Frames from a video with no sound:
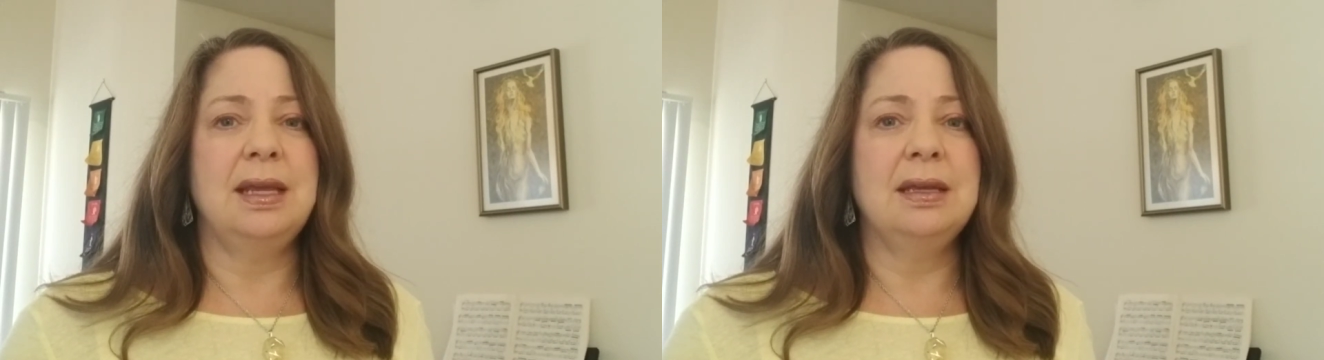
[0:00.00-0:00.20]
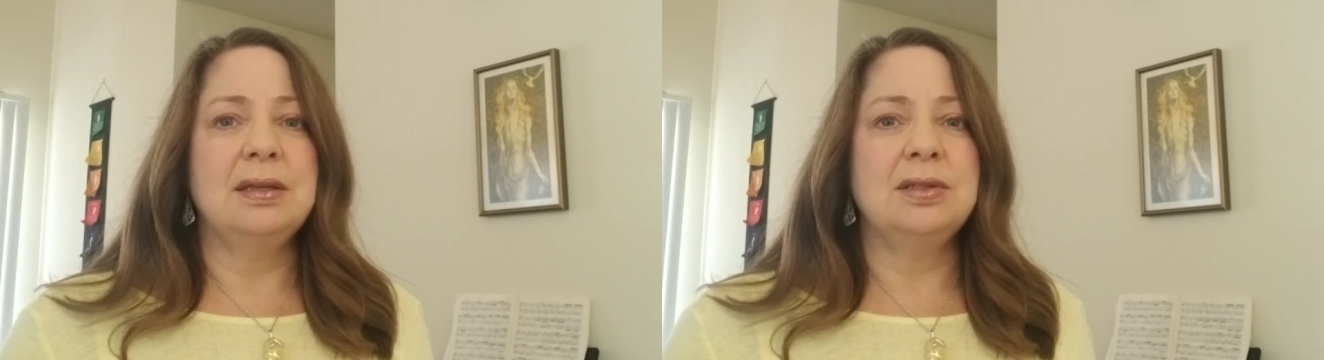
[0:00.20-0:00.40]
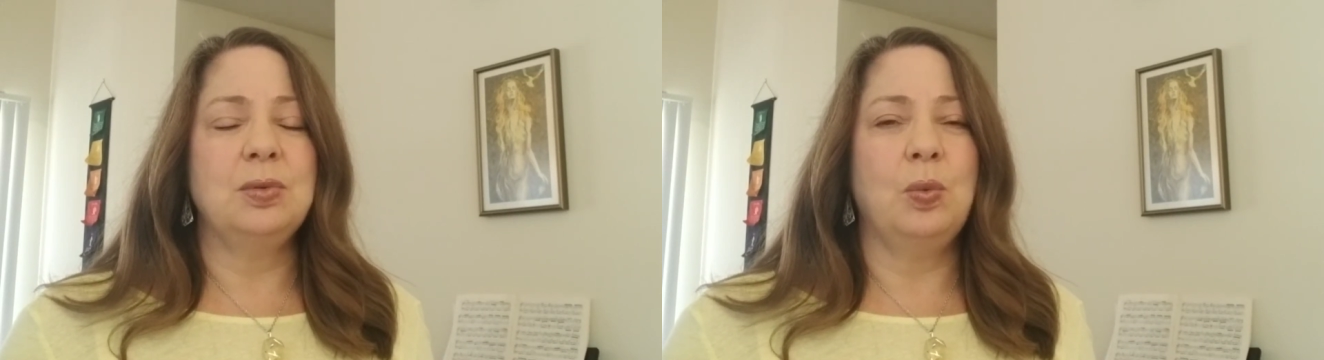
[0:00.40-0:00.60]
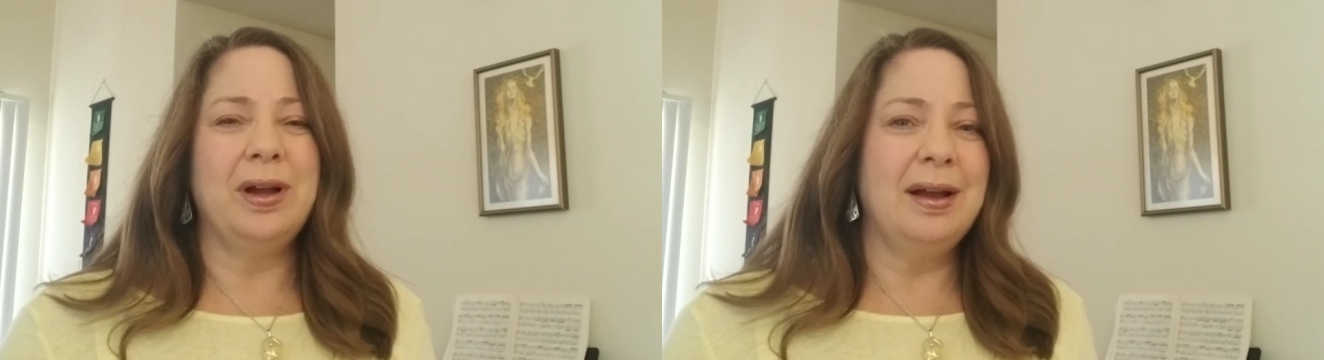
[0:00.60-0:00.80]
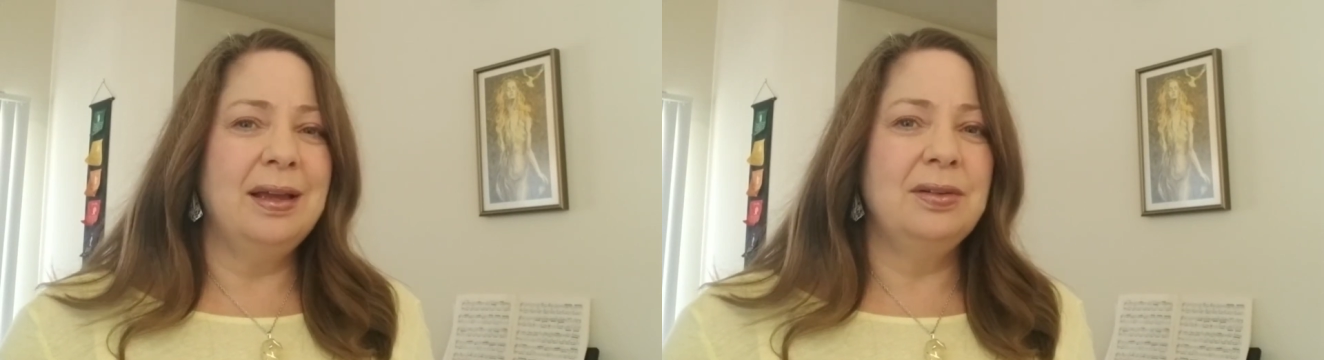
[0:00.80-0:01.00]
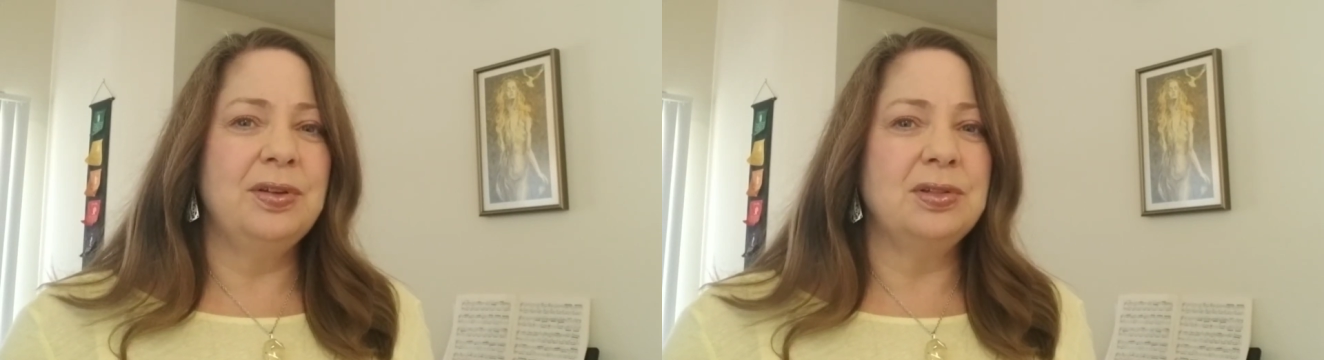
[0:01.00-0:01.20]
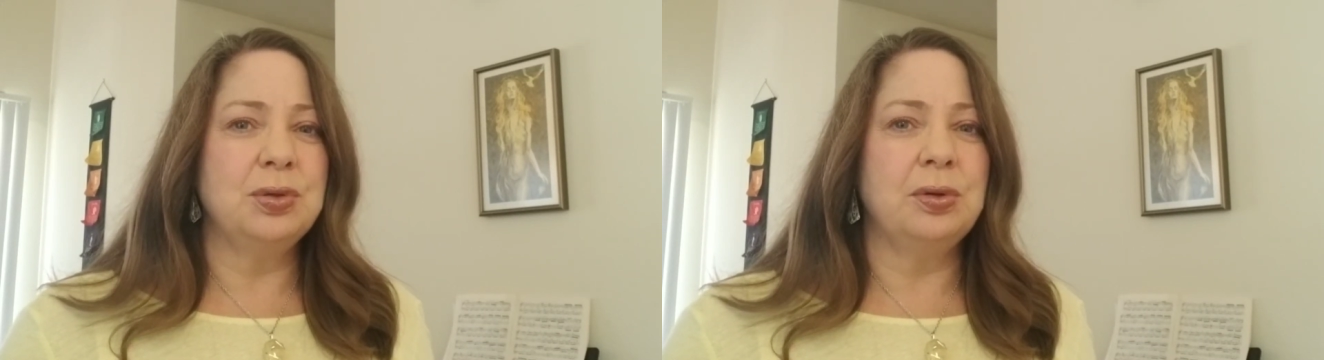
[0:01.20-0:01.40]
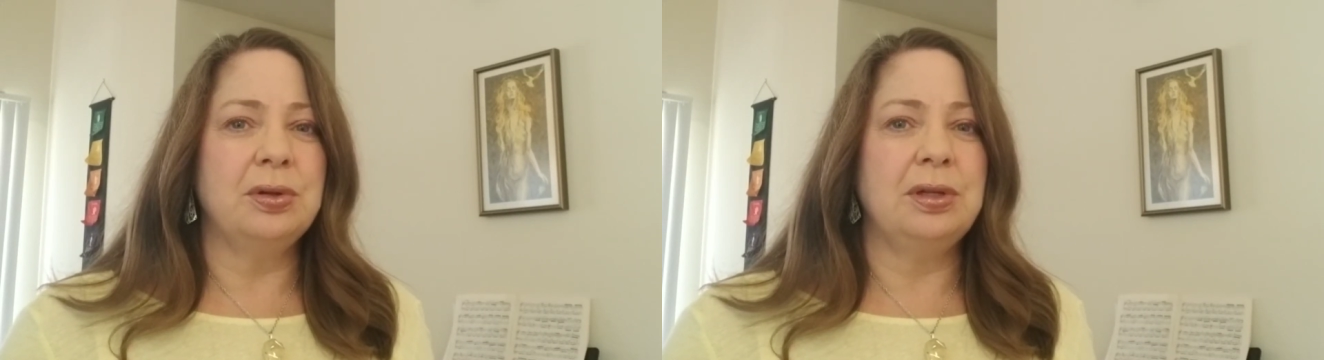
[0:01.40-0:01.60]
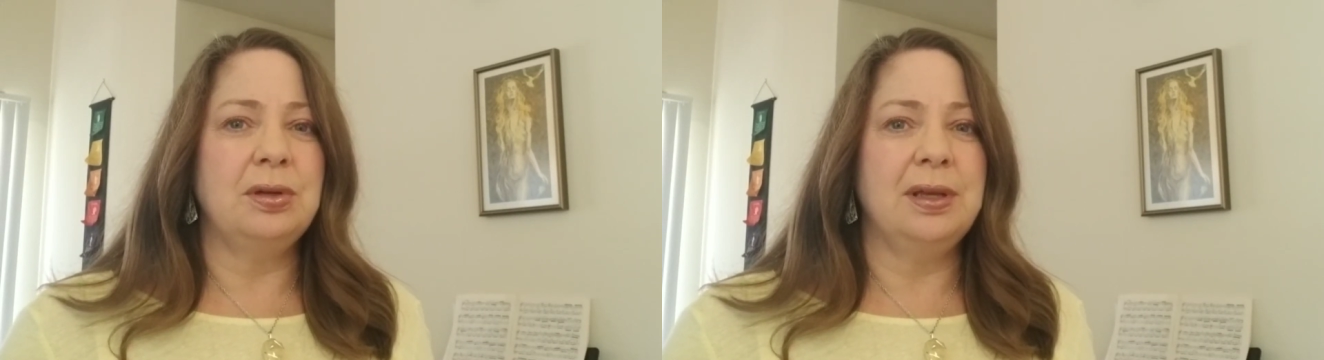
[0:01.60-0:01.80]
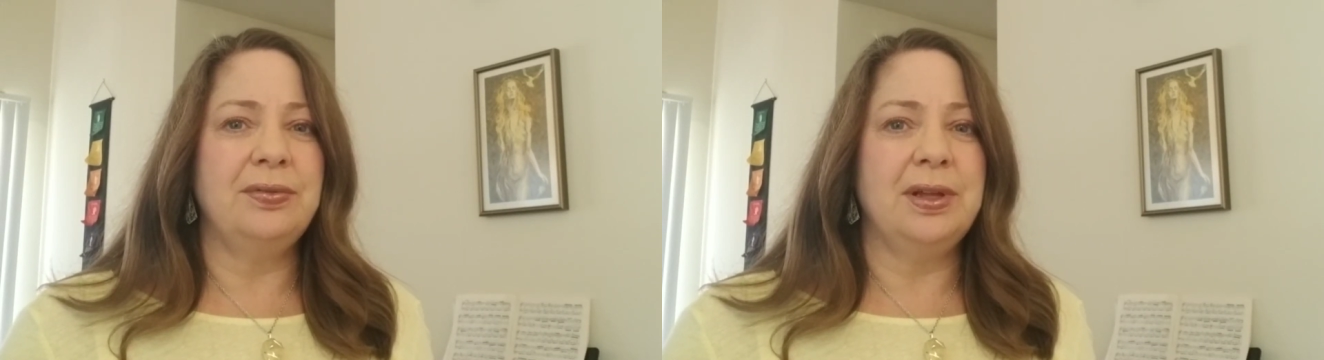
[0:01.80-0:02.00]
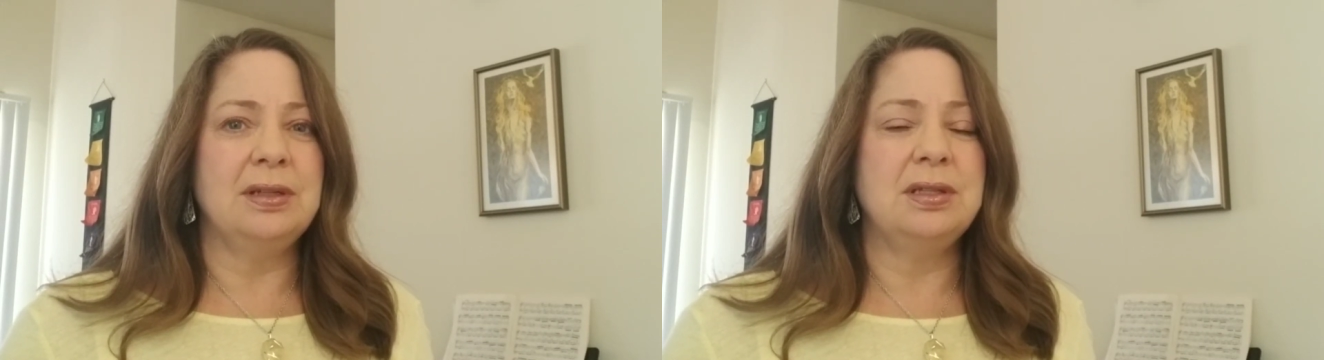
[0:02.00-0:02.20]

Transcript: is what kind of control are you giving